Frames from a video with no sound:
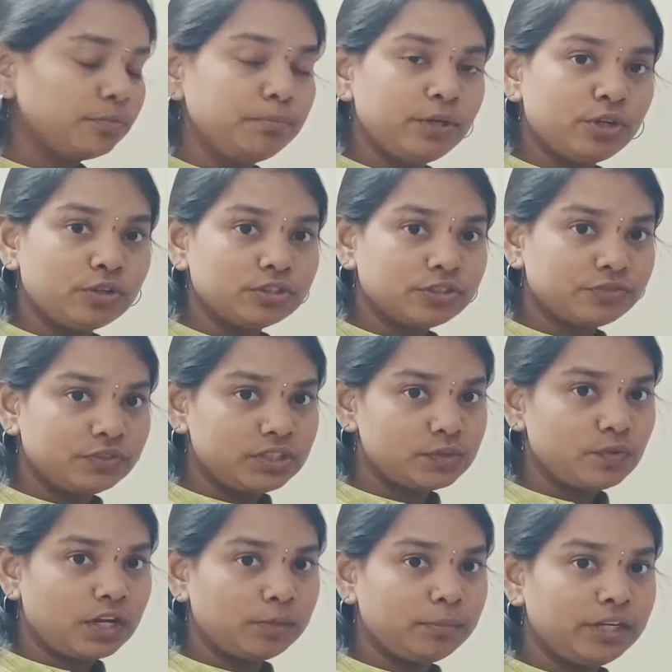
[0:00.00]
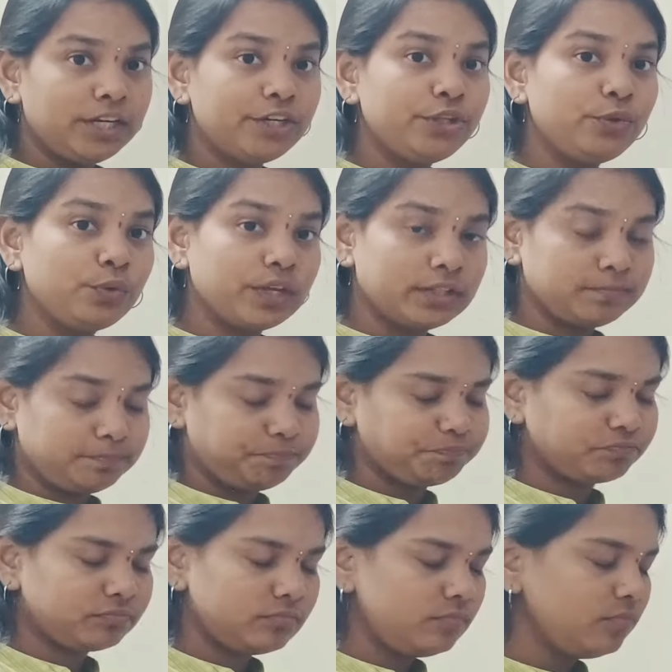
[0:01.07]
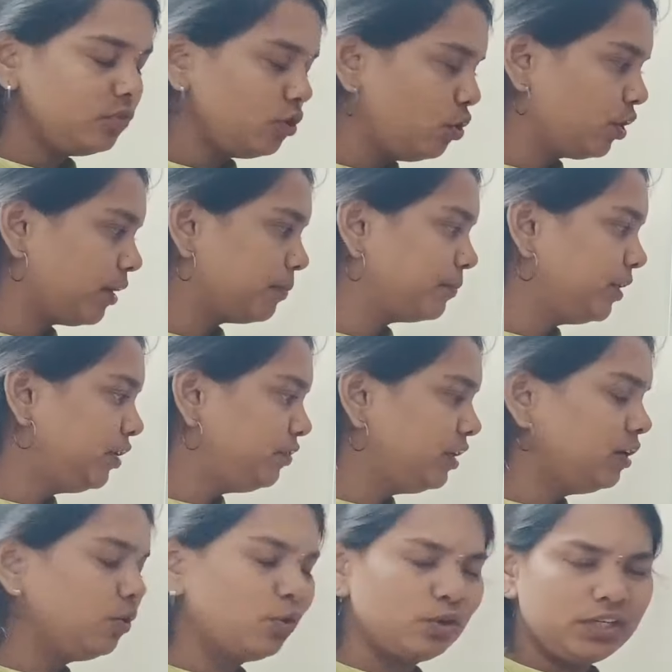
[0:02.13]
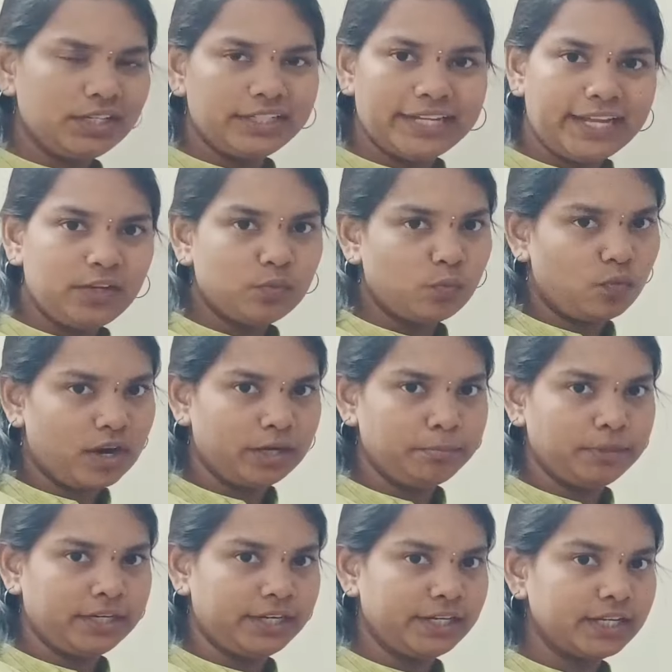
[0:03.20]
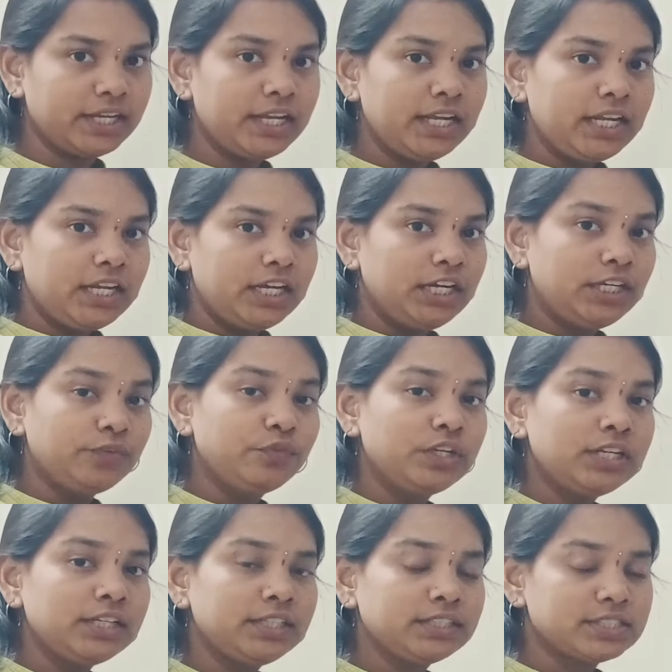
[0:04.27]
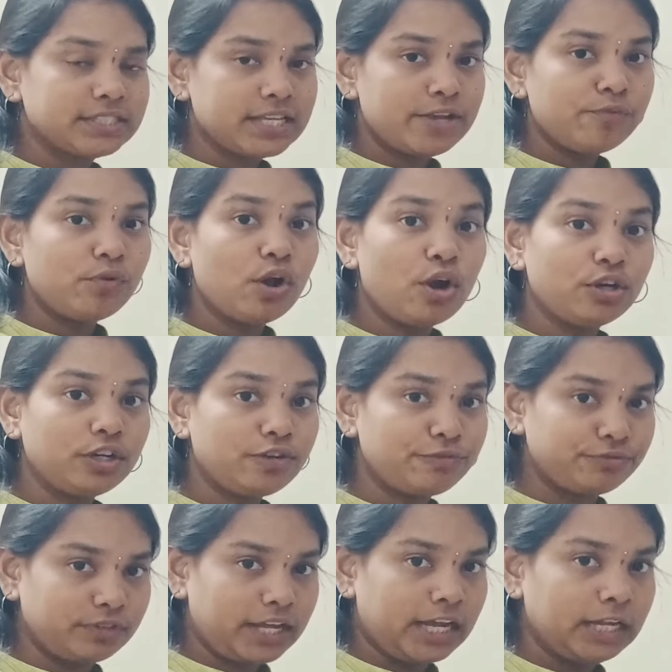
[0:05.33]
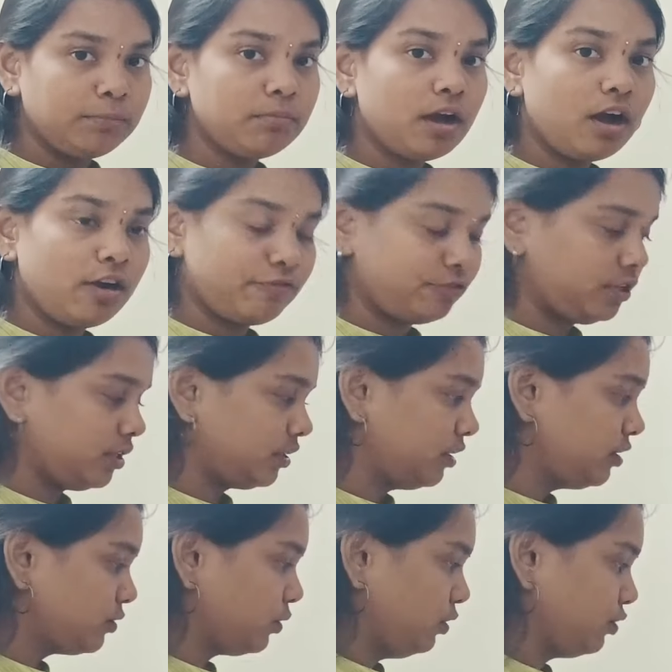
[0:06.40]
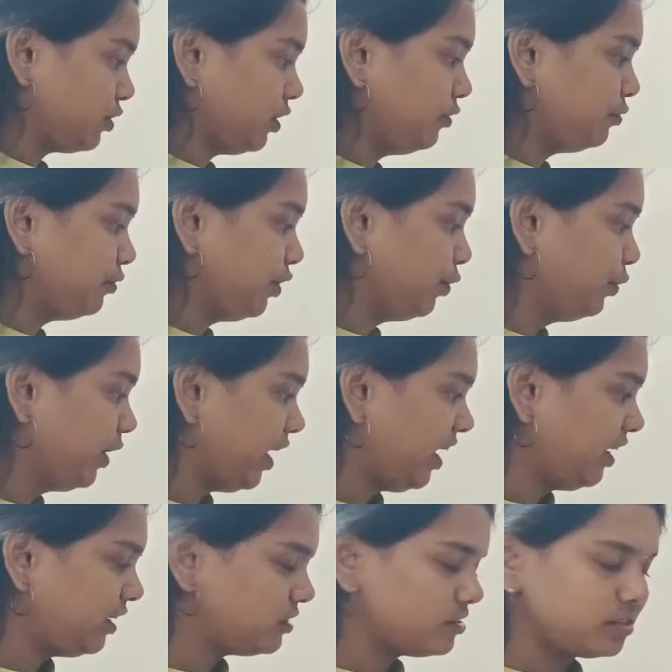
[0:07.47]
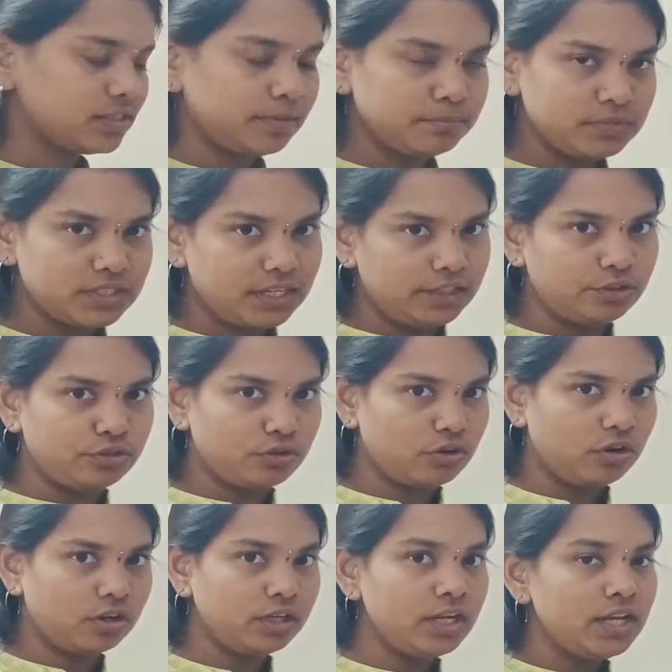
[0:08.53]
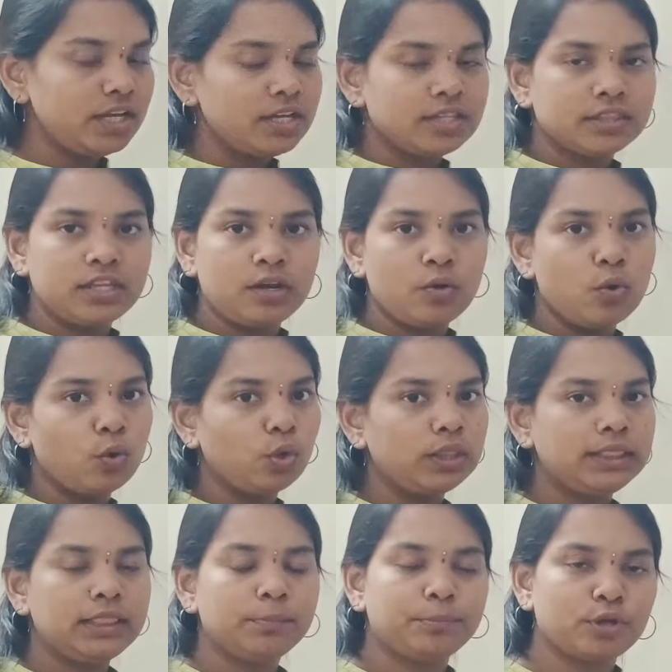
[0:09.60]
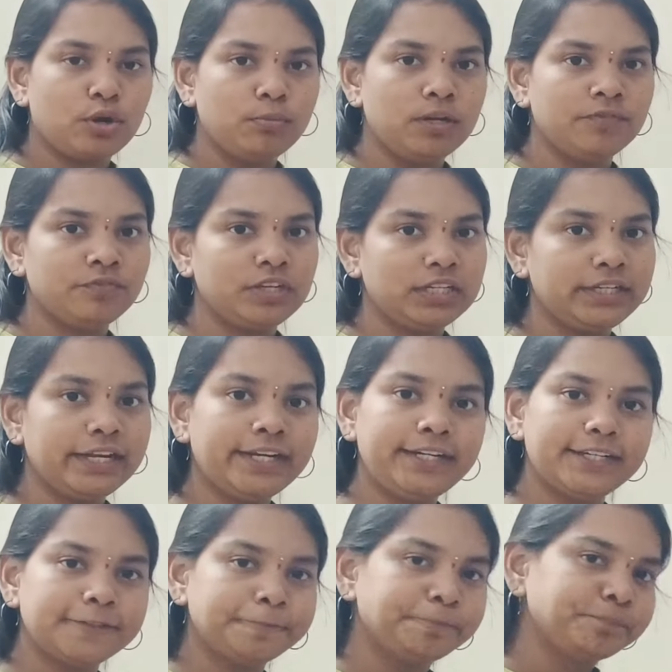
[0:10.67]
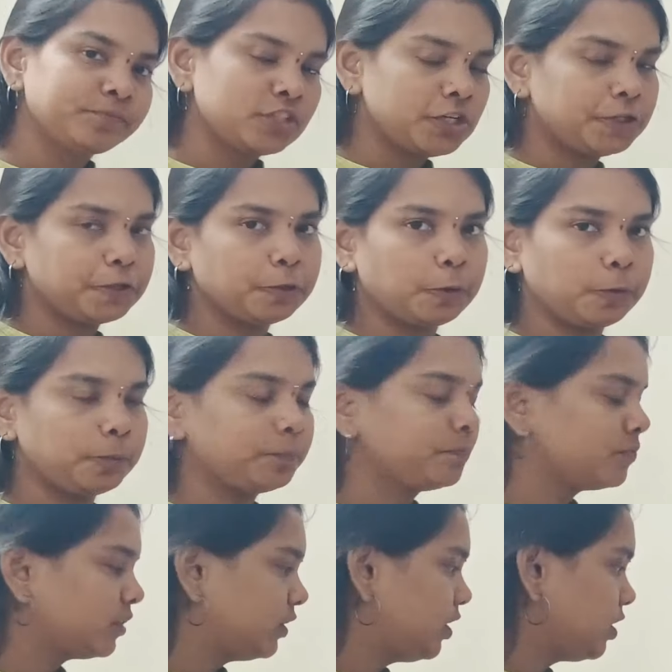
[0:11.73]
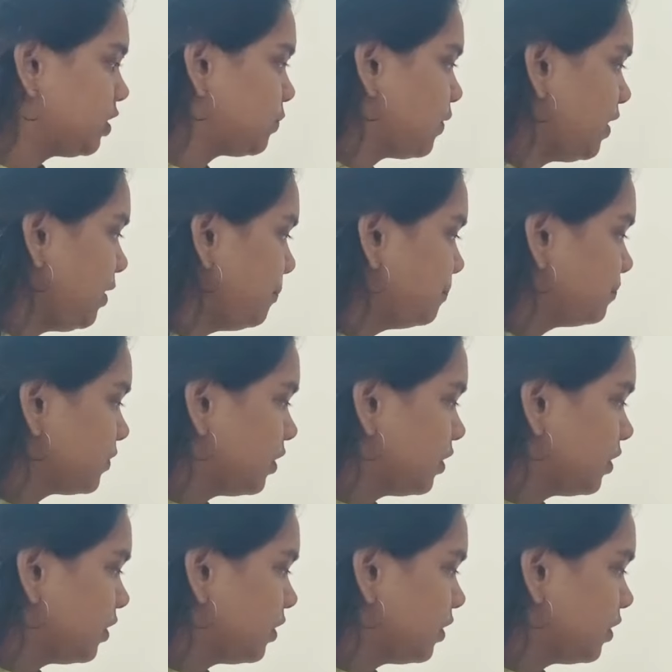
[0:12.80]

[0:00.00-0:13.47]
Because of this 1 minute, you can. Okay, it will only take 1 minute. It will save lot of time after the solution. If you get some sign wrong, then whole problem will get wrong. That's why